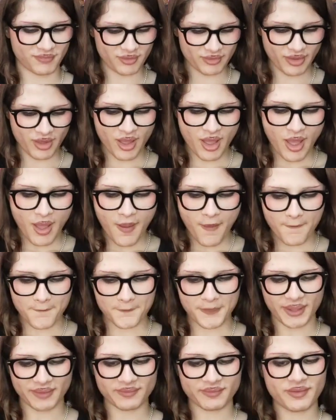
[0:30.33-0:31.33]
fuck.
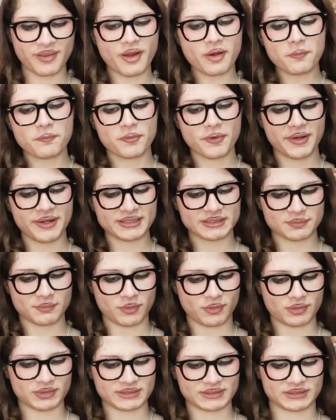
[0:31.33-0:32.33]
But they are pretty
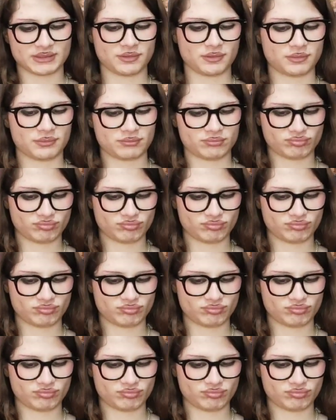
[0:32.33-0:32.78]
small, so